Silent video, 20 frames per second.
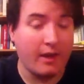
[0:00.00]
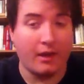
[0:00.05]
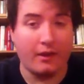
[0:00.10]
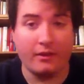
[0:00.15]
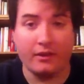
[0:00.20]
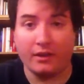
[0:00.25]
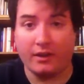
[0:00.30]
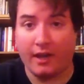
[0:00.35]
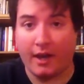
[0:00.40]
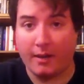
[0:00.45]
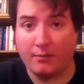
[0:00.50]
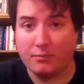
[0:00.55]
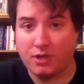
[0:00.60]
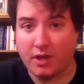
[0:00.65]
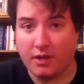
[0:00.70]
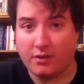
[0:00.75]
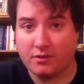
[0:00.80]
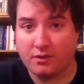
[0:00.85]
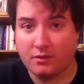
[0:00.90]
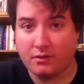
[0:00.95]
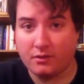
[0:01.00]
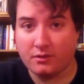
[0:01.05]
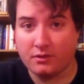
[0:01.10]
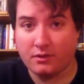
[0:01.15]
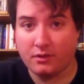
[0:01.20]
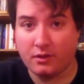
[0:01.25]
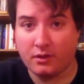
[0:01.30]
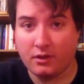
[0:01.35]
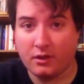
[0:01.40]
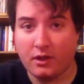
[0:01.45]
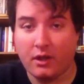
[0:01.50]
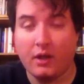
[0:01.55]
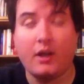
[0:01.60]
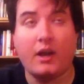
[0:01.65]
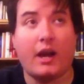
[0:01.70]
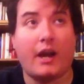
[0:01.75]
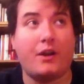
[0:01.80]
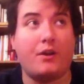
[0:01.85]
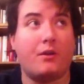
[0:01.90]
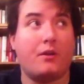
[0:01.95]
the Game Chasers.
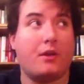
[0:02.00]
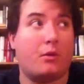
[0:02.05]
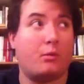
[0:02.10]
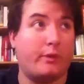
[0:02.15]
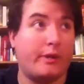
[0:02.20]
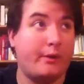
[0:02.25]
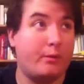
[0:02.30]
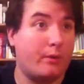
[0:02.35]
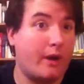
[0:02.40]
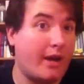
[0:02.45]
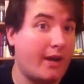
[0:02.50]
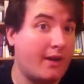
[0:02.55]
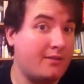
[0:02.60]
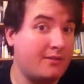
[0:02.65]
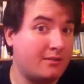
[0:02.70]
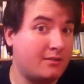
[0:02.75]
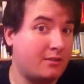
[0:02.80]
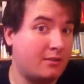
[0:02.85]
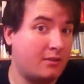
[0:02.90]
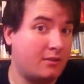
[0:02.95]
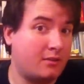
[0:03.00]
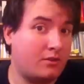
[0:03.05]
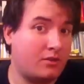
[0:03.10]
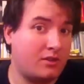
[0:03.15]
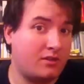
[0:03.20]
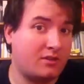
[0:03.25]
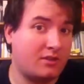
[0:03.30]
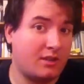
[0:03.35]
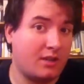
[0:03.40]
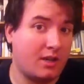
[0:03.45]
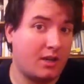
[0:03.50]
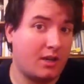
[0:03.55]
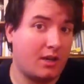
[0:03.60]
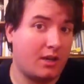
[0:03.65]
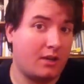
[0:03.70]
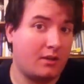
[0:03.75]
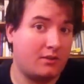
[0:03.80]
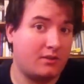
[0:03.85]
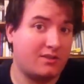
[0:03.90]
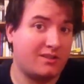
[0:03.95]
I know that Re-Rez just
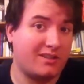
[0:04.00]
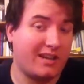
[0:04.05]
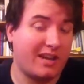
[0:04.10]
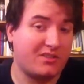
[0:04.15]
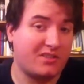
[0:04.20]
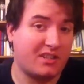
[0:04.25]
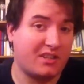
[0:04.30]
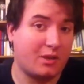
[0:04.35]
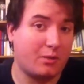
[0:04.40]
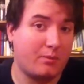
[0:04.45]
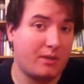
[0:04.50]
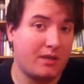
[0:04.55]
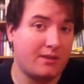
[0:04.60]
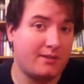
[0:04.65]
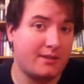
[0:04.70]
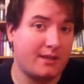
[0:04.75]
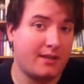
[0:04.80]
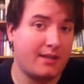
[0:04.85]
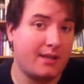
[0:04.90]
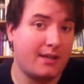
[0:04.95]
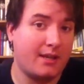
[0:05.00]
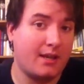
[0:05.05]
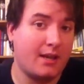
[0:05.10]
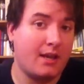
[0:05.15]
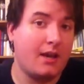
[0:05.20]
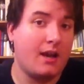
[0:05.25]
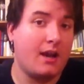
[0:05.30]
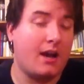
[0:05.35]
announced that they'll be attending.